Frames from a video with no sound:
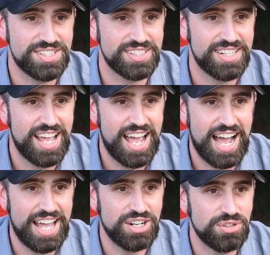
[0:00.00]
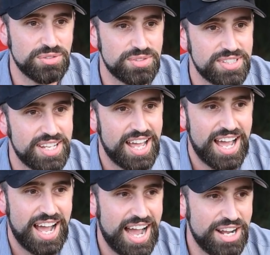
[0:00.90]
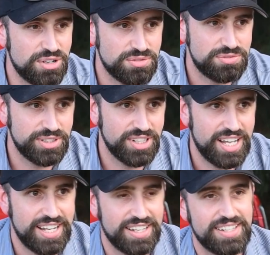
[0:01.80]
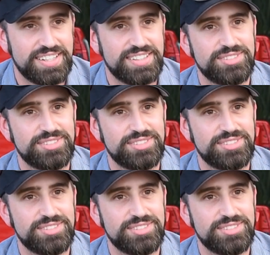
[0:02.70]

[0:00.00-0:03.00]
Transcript: And I don't feel like